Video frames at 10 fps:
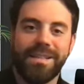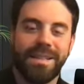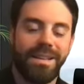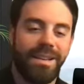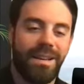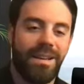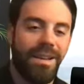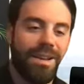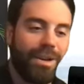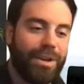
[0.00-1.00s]
And,
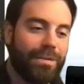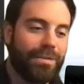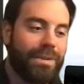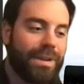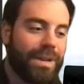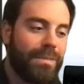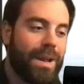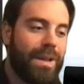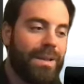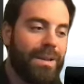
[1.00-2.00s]
in
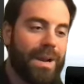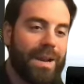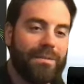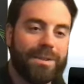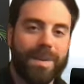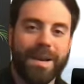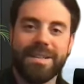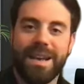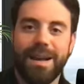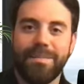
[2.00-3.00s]
my spare
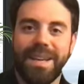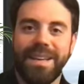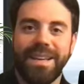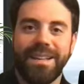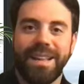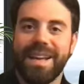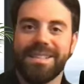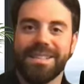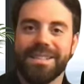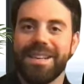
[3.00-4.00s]
time taking
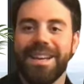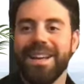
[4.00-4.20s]
classes.